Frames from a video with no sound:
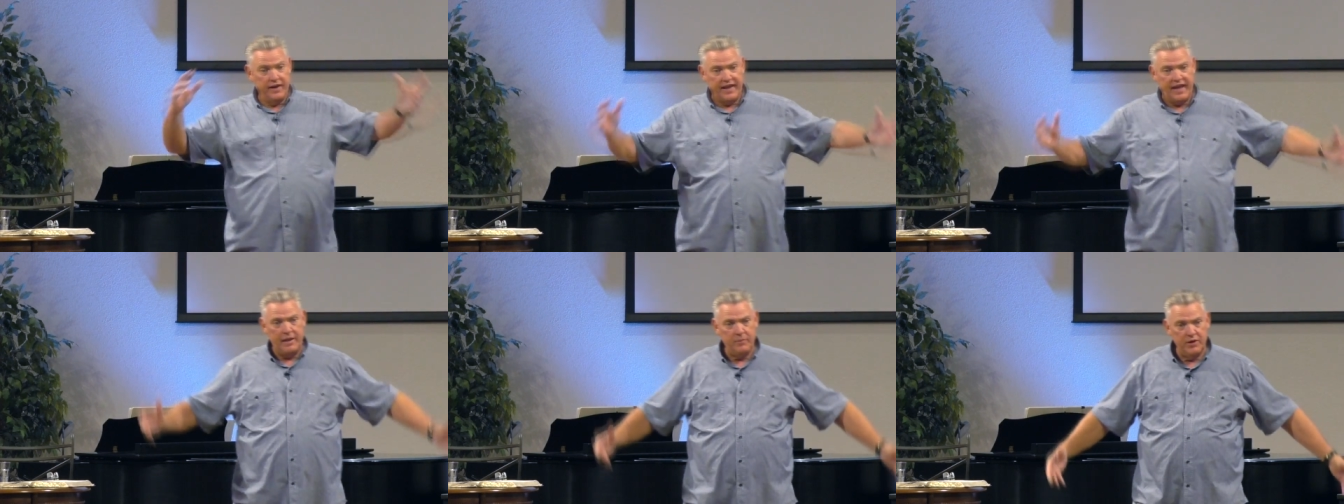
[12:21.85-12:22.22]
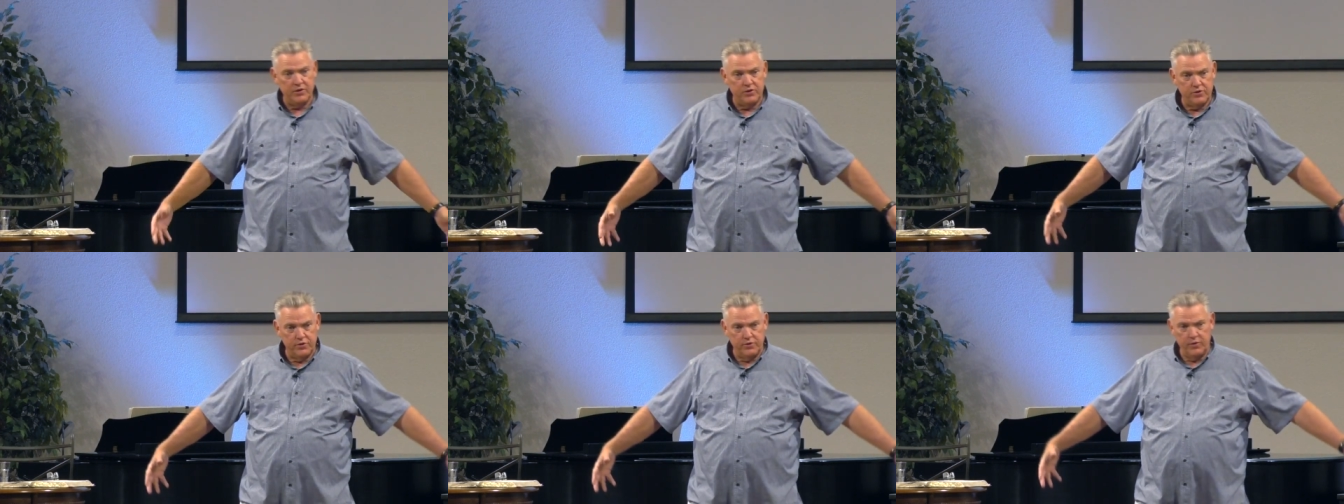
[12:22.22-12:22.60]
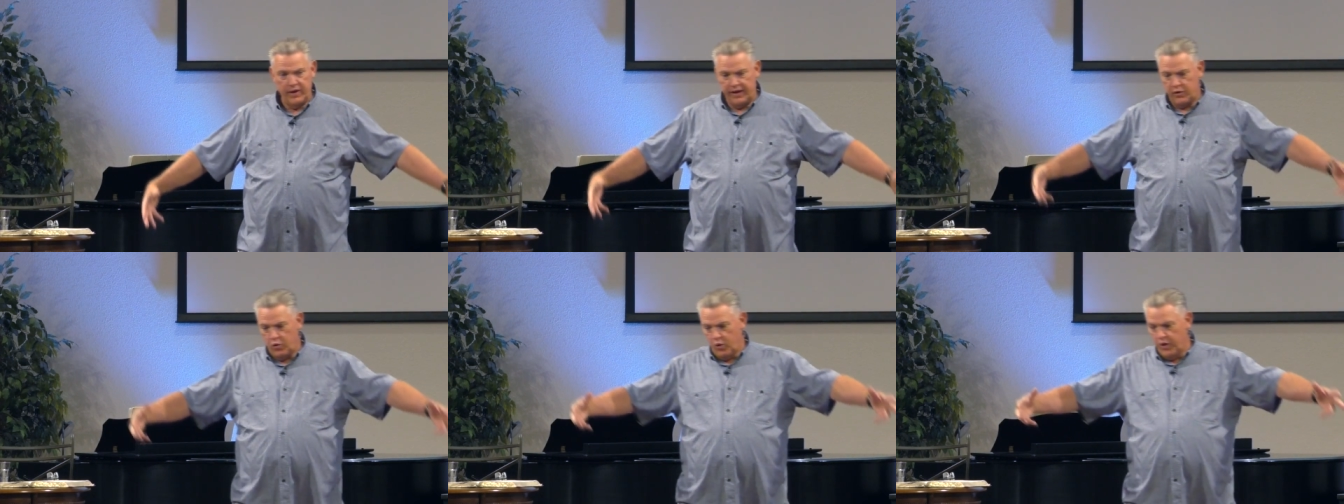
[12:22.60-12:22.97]
You came in through
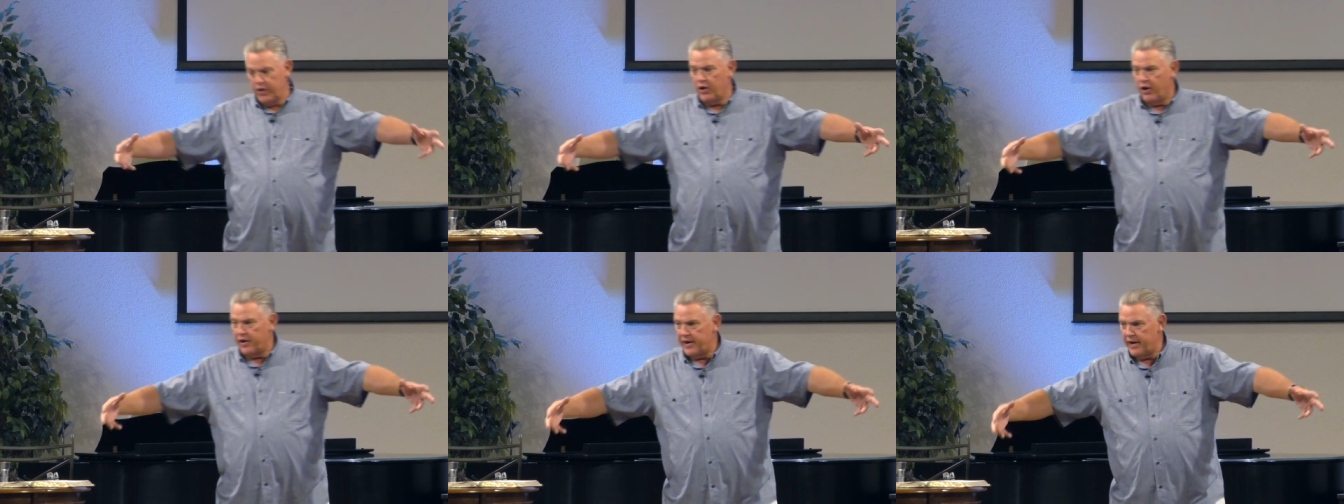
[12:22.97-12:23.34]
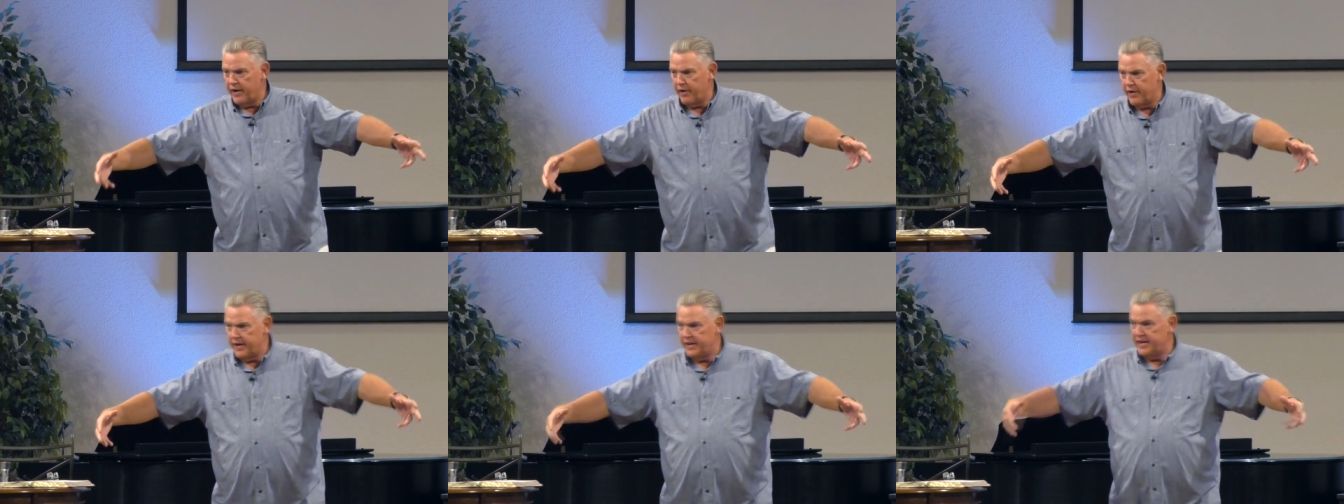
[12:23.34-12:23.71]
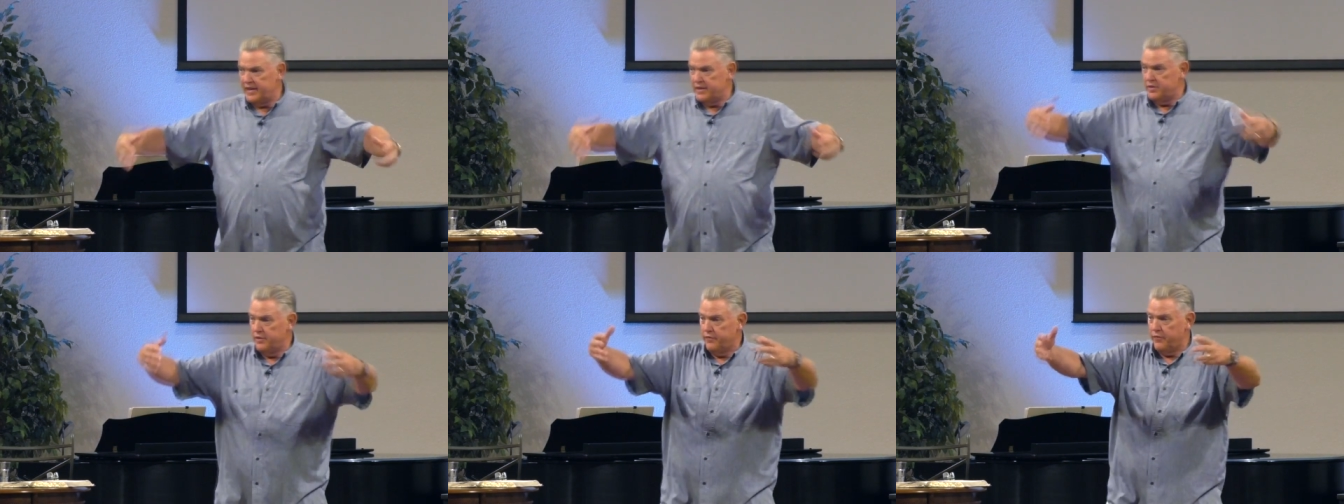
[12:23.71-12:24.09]
a courtyard area to
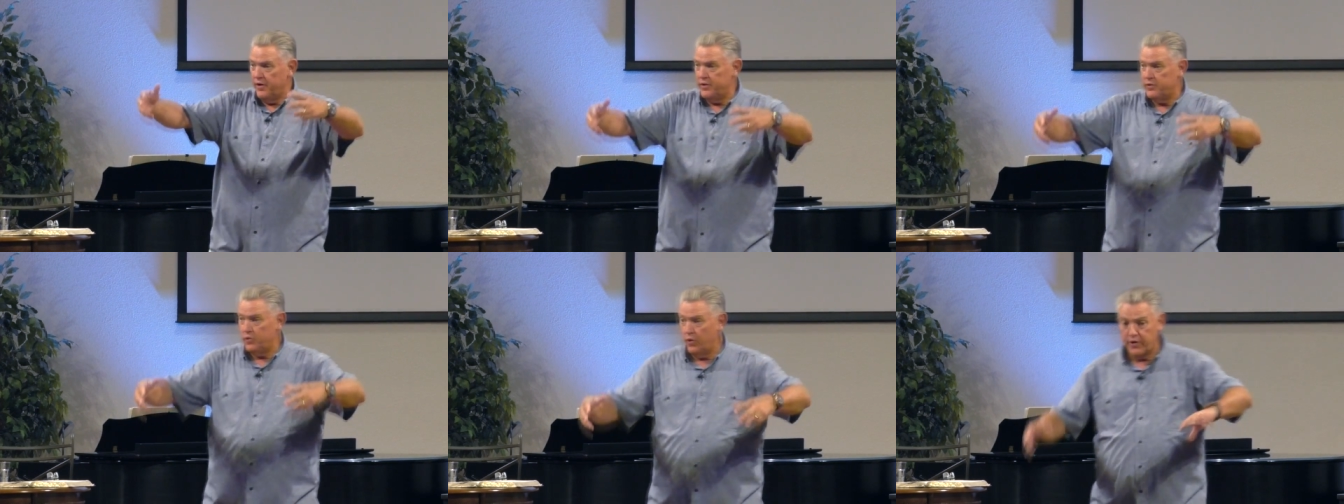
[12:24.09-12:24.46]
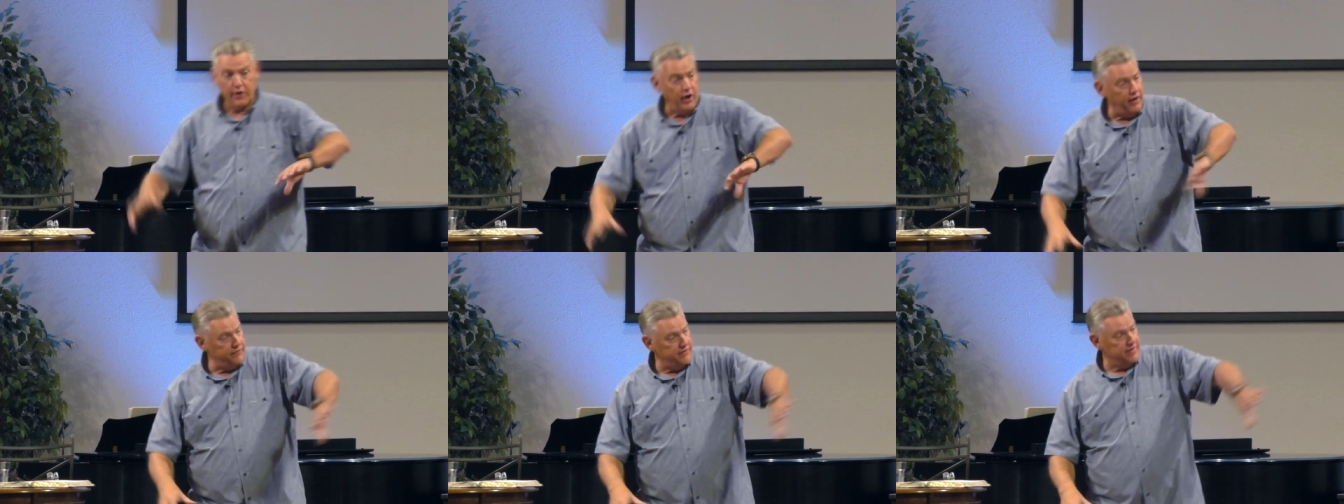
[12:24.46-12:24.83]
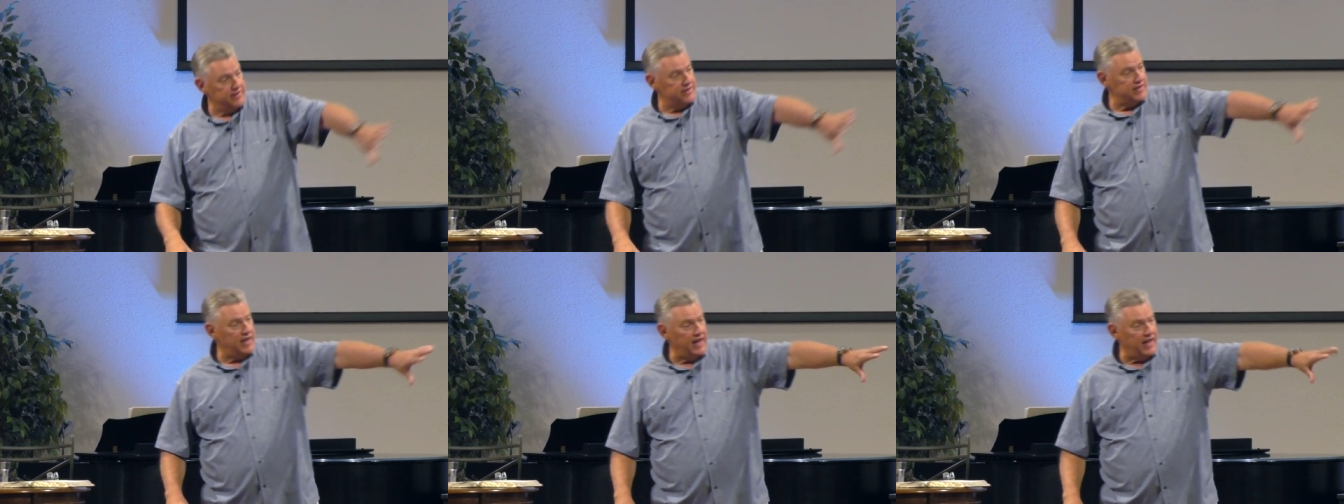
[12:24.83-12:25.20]
get to the front door, and off to
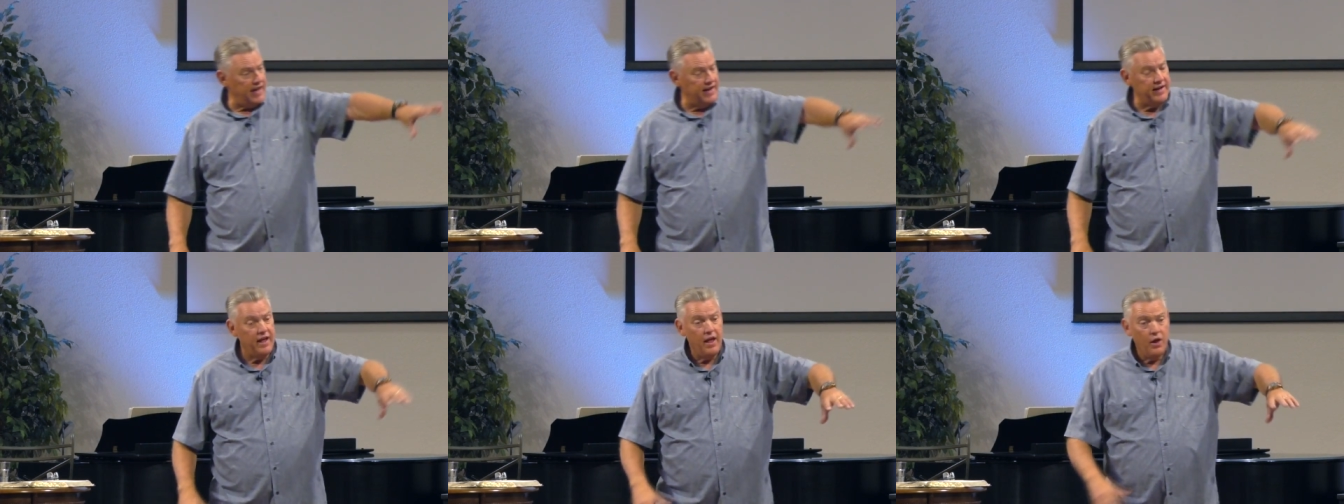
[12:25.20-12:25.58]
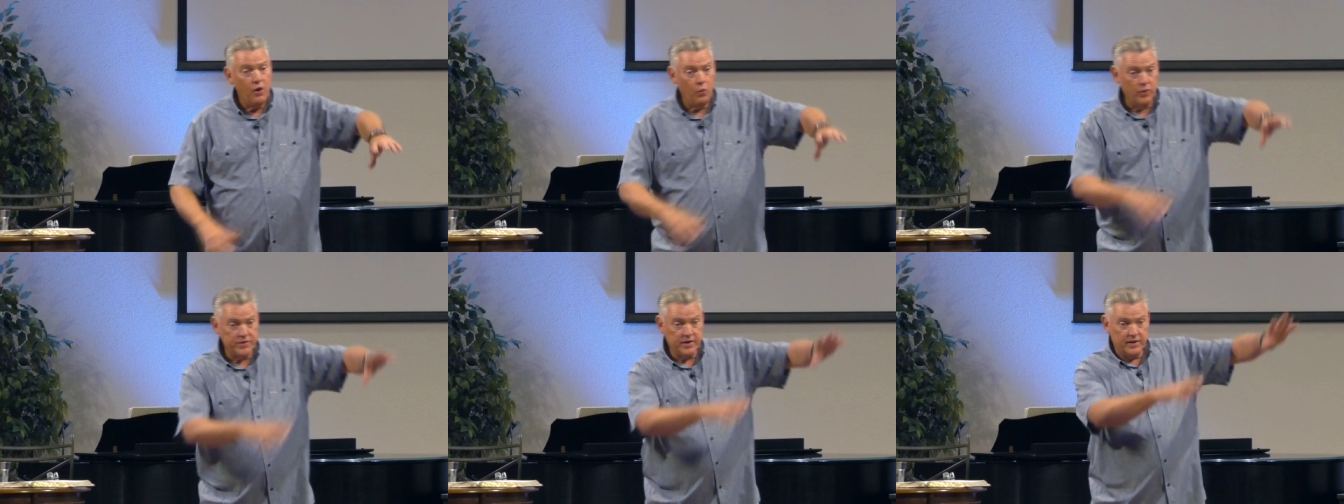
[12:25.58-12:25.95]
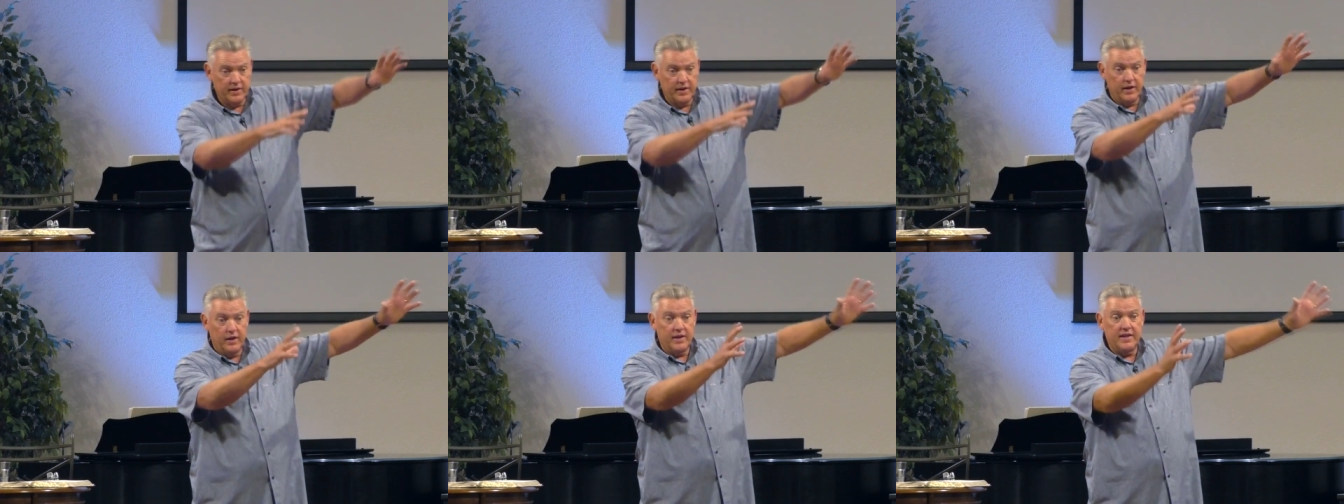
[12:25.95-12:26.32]
the side was a
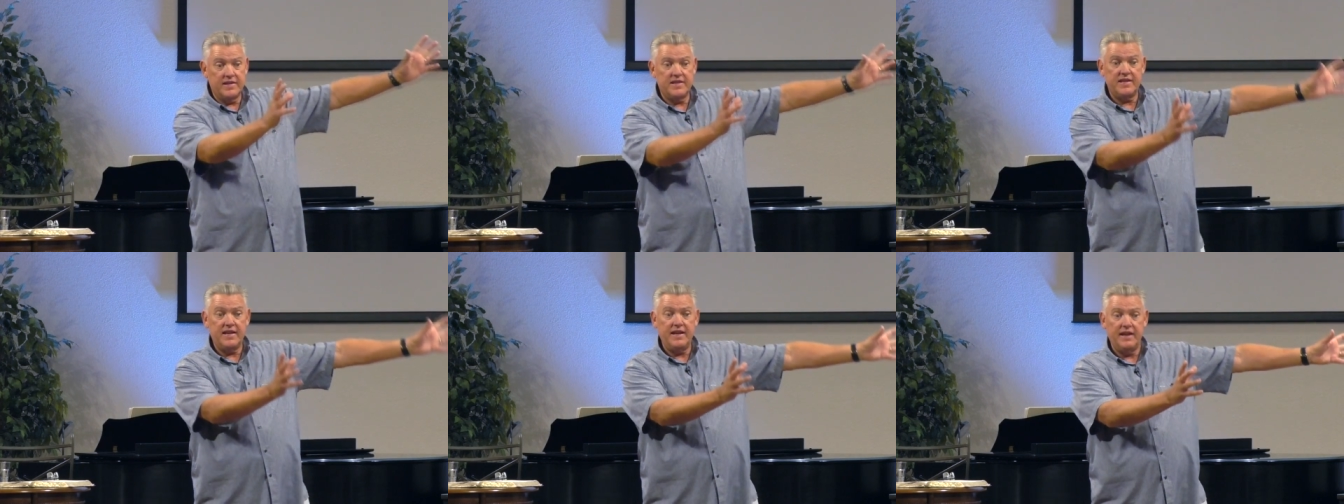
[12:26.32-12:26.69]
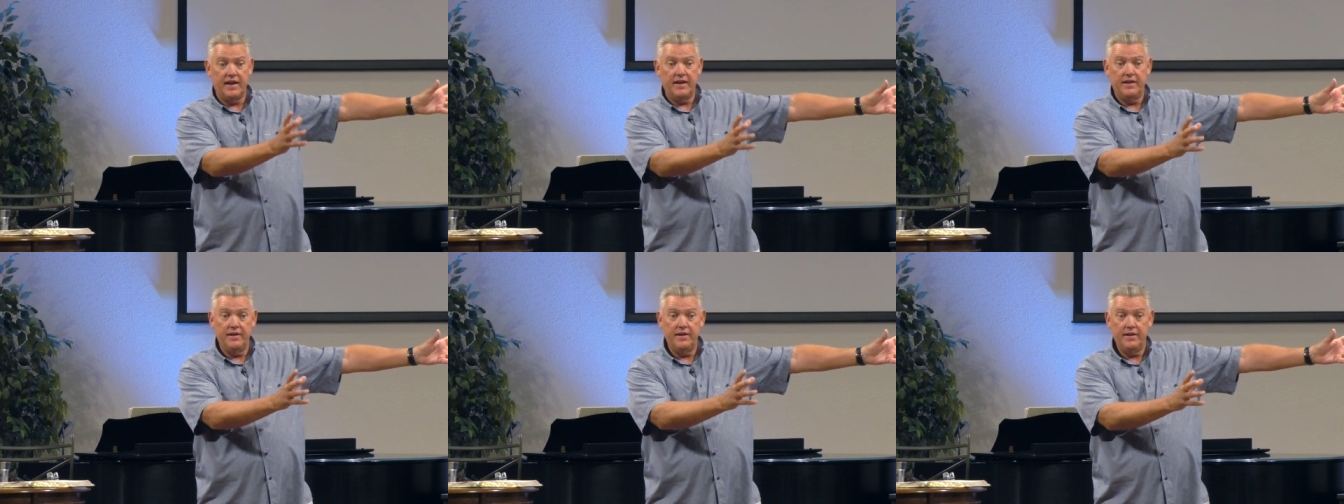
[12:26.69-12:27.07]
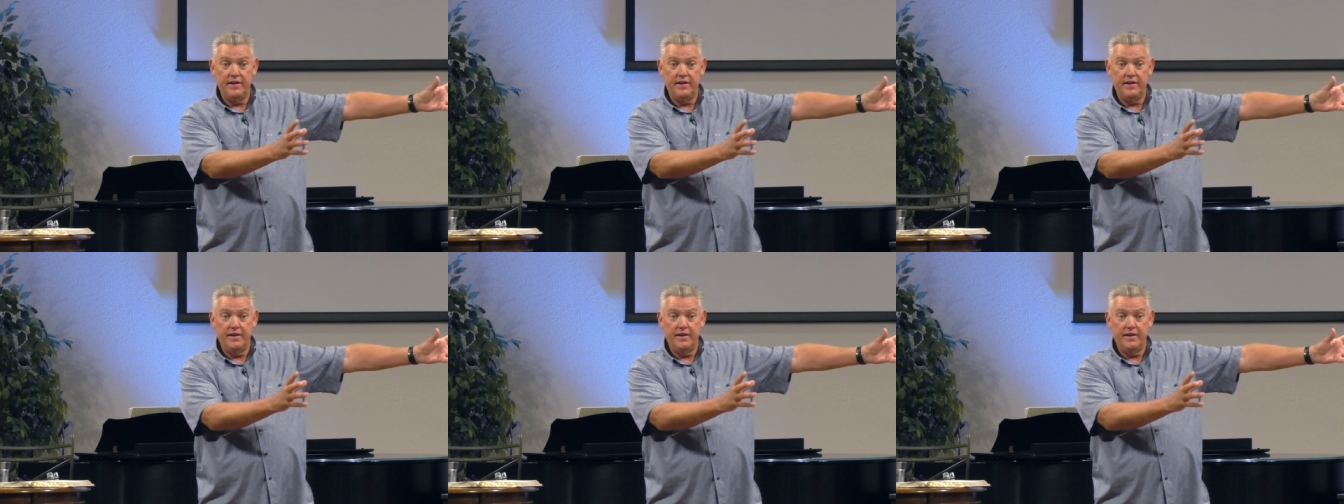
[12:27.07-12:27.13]
little casita